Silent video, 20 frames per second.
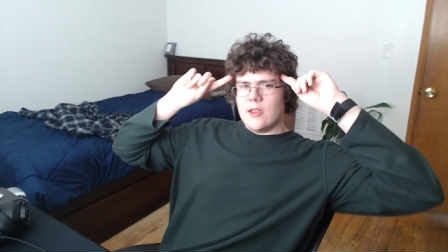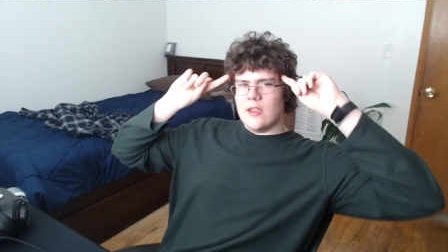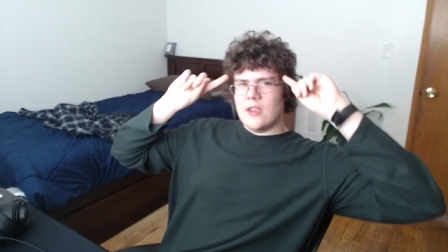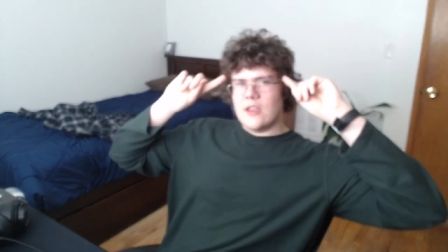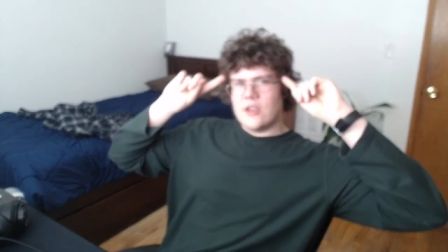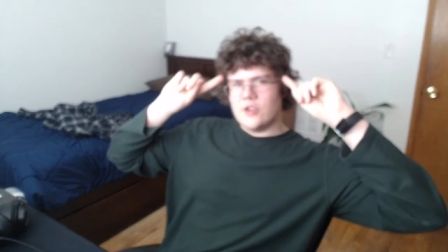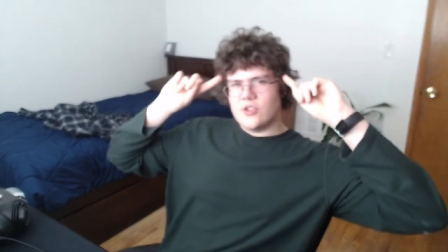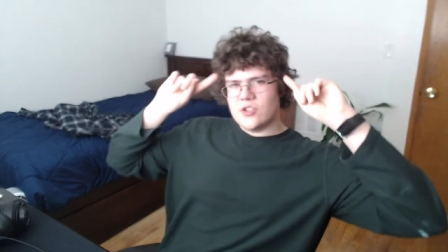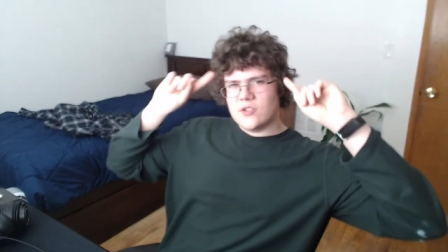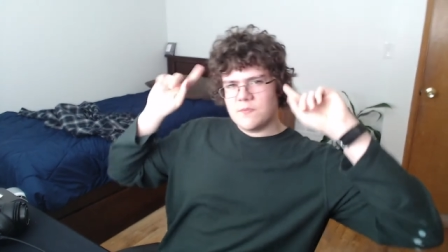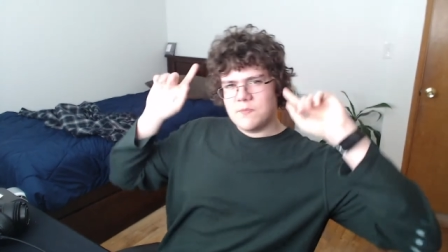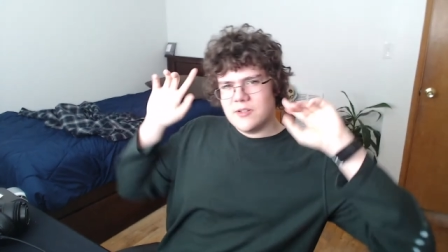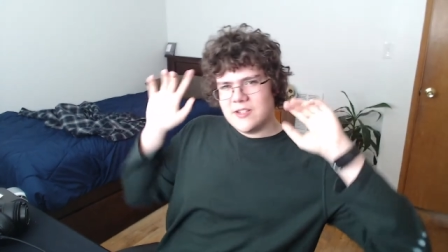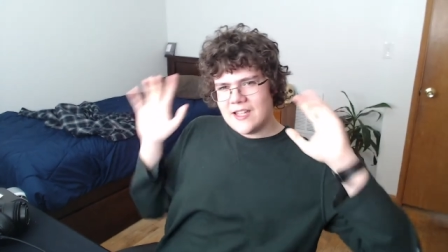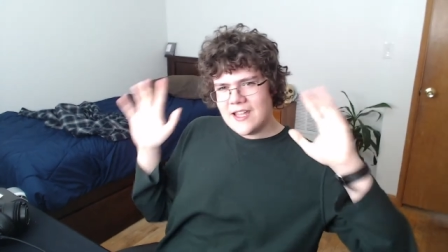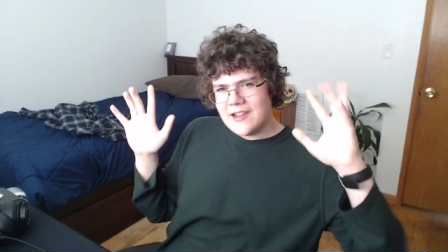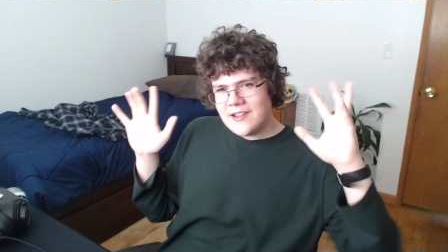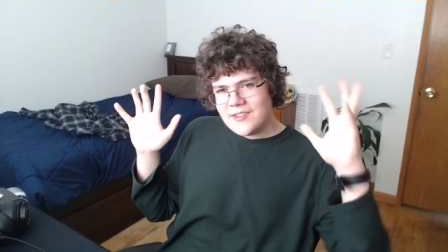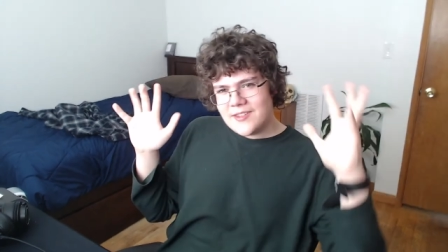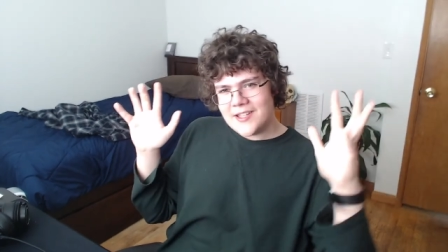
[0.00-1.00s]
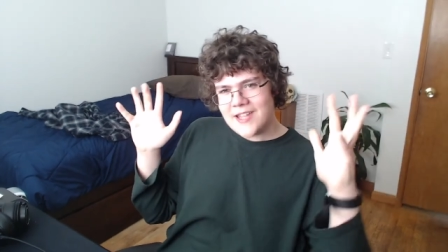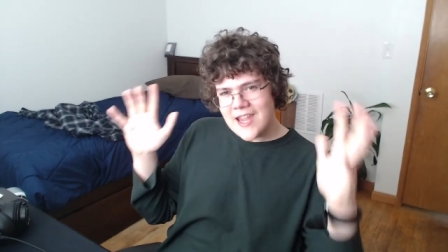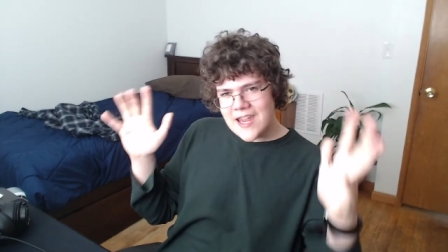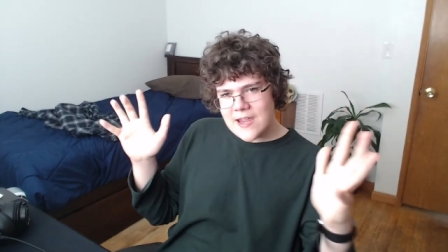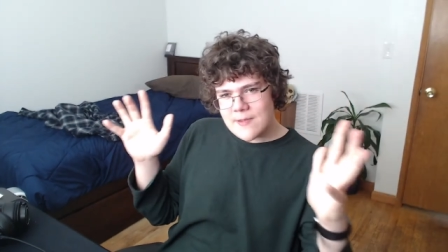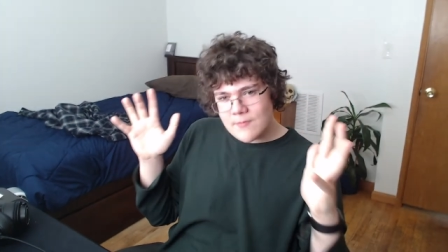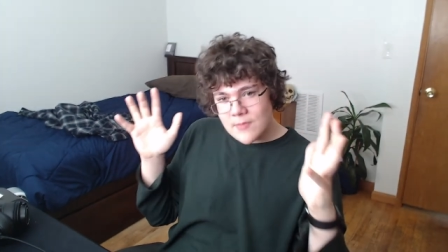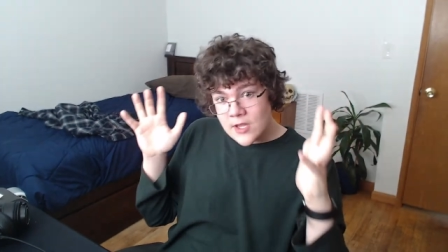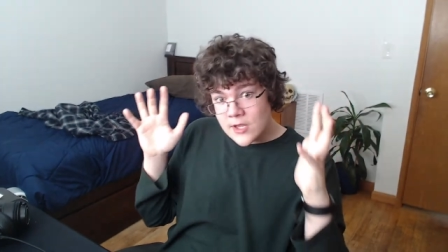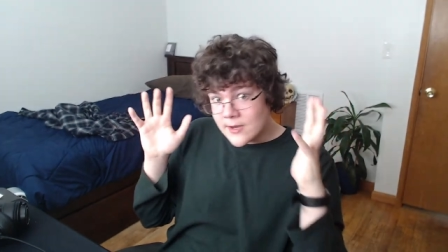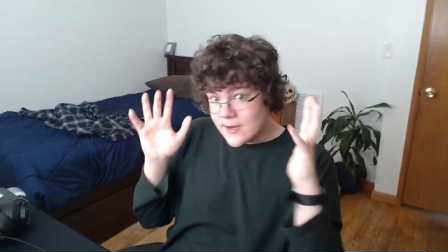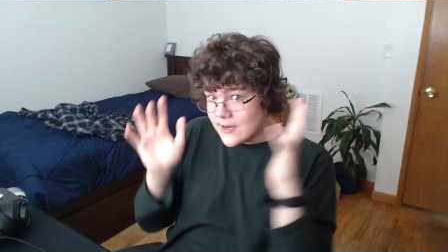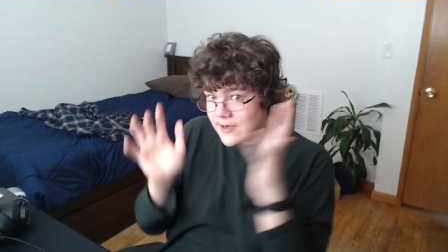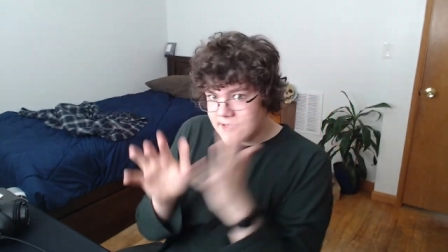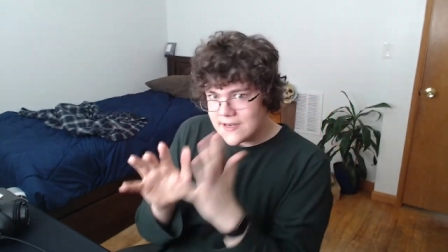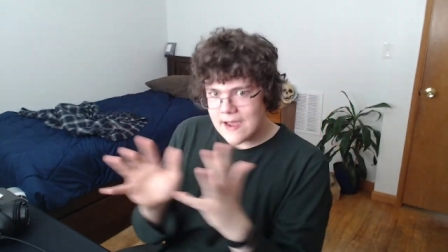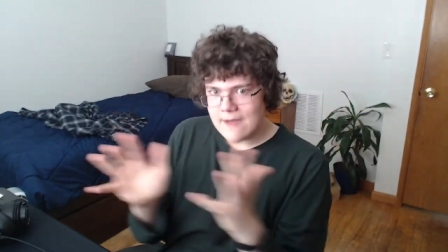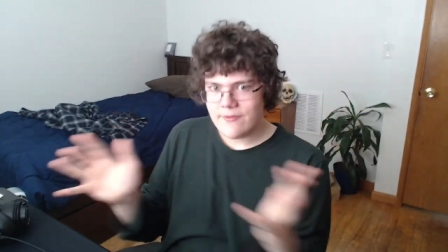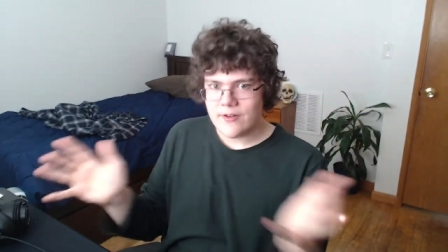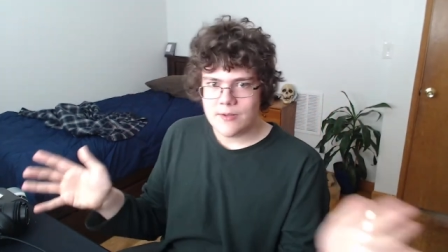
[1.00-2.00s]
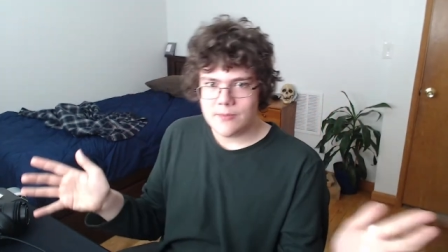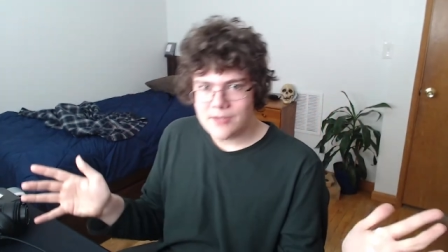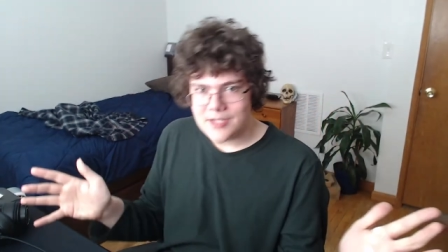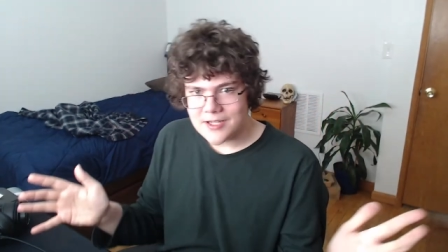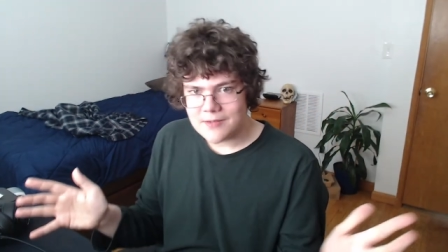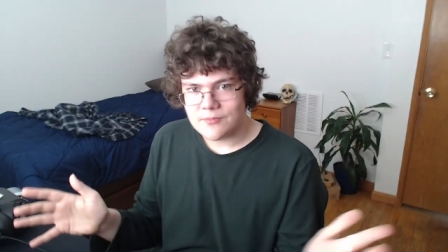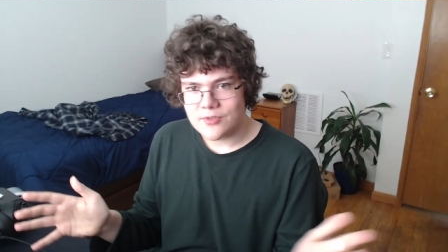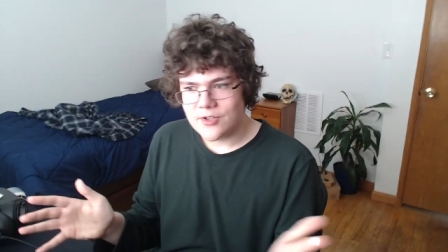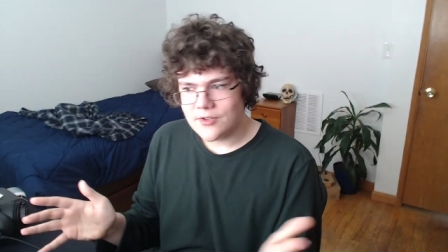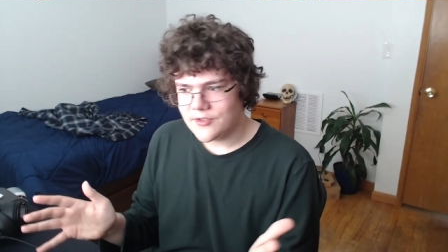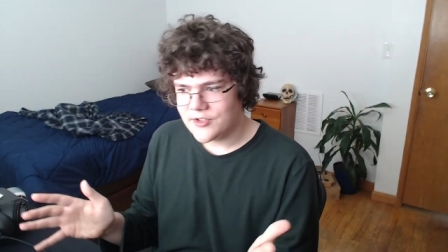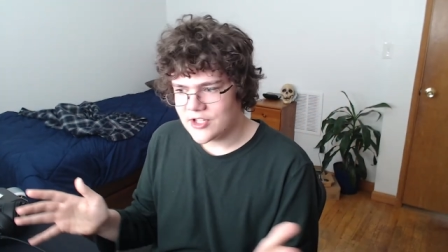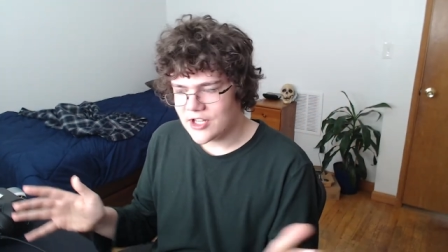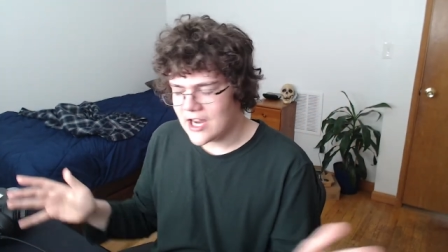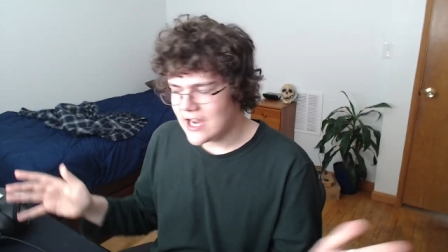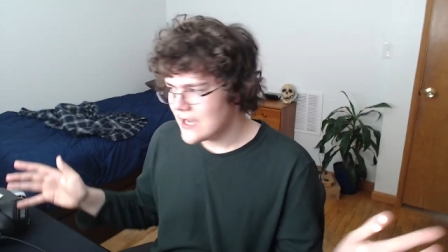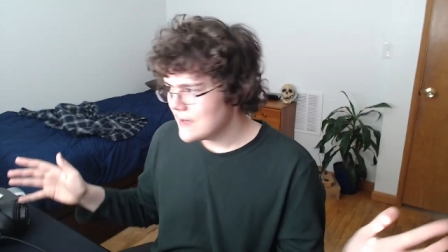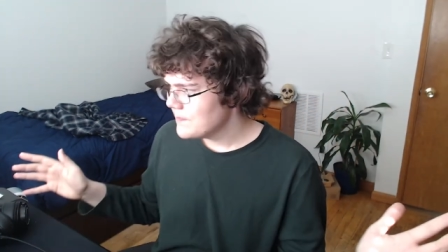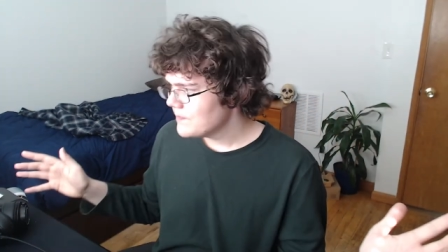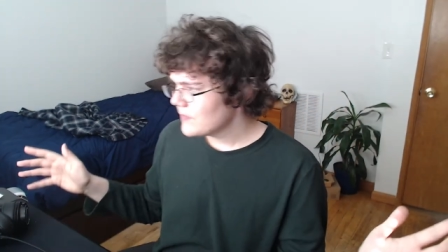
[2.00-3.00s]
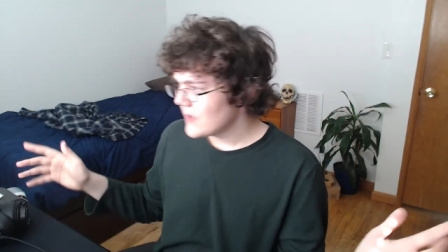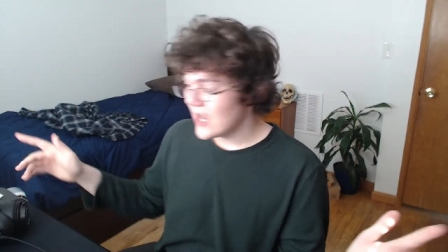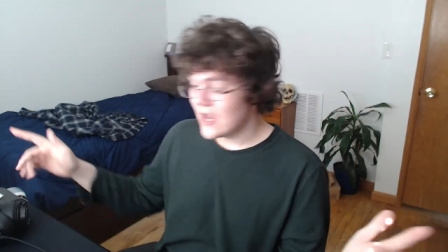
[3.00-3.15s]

just playing the game inevitably improves your aim.